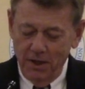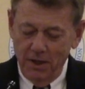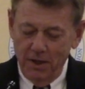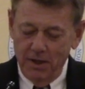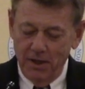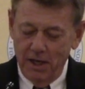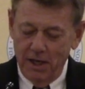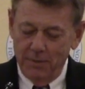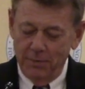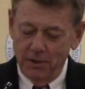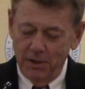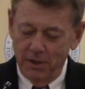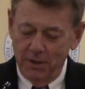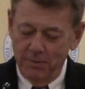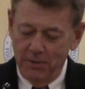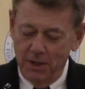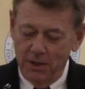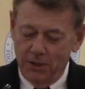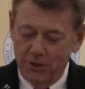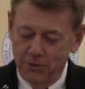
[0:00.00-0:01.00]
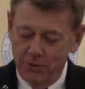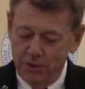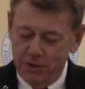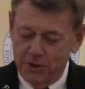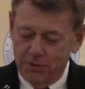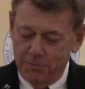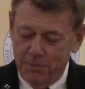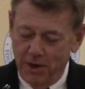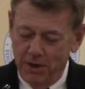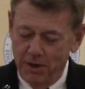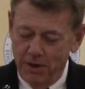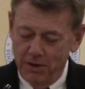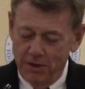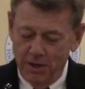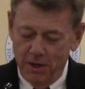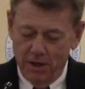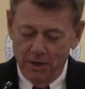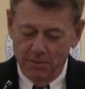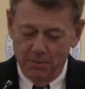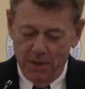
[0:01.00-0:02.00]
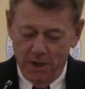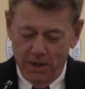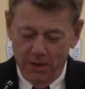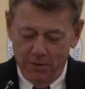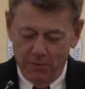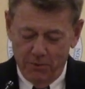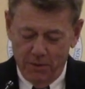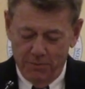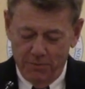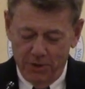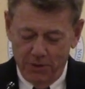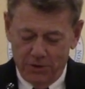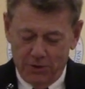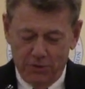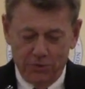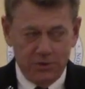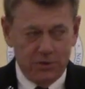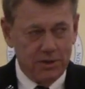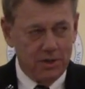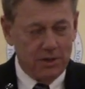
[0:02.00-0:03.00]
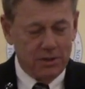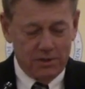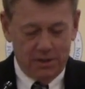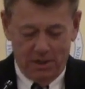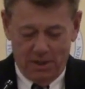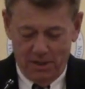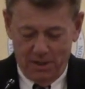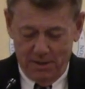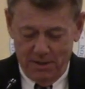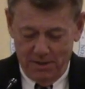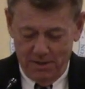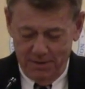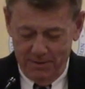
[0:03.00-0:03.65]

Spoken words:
enabling me to inspire young men and women to succeed,